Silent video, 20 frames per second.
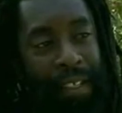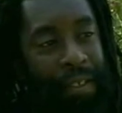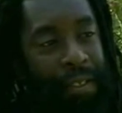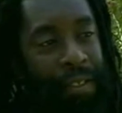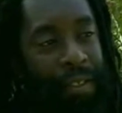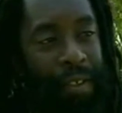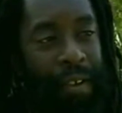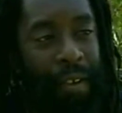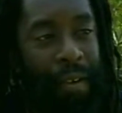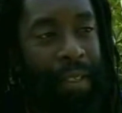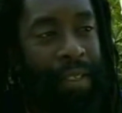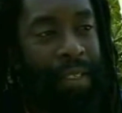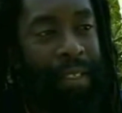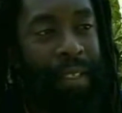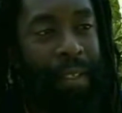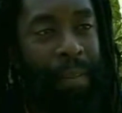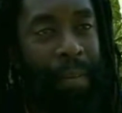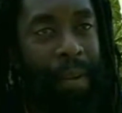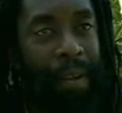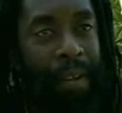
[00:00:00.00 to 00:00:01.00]
years ago at
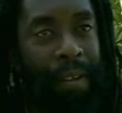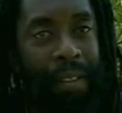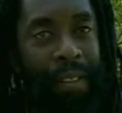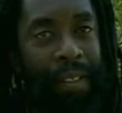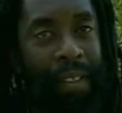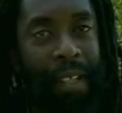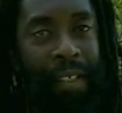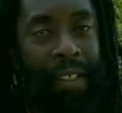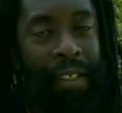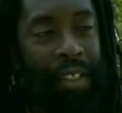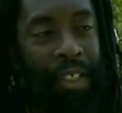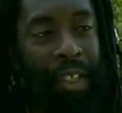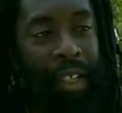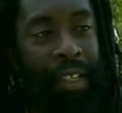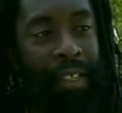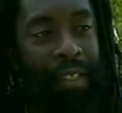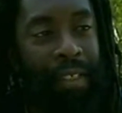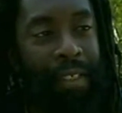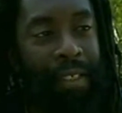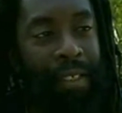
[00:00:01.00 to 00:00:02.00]
Steel Pulse hasn't
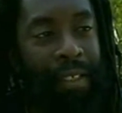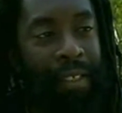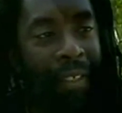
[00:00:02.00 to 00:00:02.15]
changed.